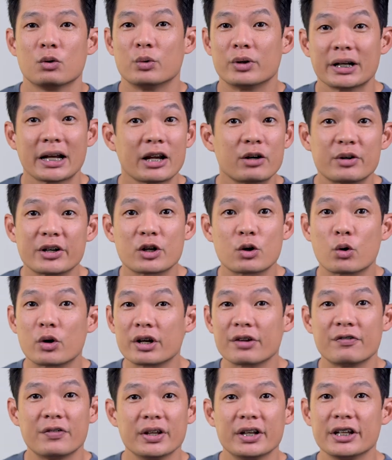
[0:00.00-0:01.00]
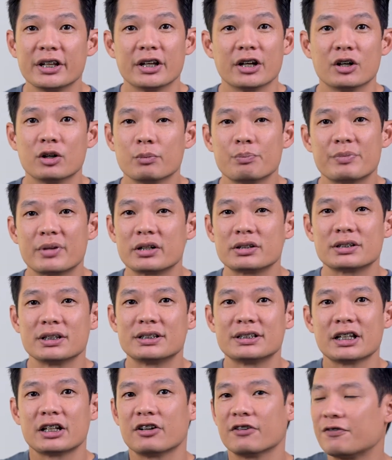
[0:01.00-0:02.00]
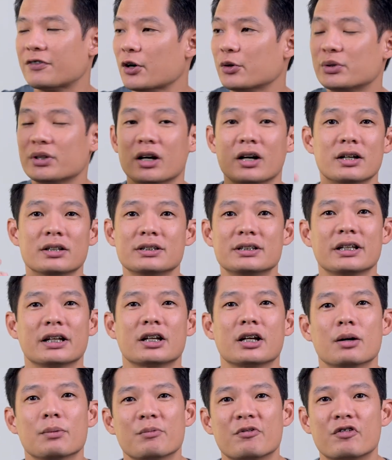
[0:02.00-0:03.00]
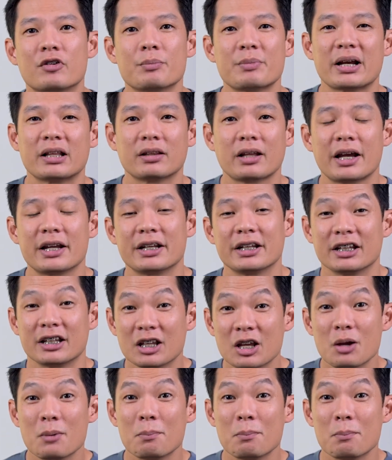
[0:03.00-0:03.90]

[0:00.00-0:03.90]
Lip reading: When I record a video, there's a set of photons that come from my lighting,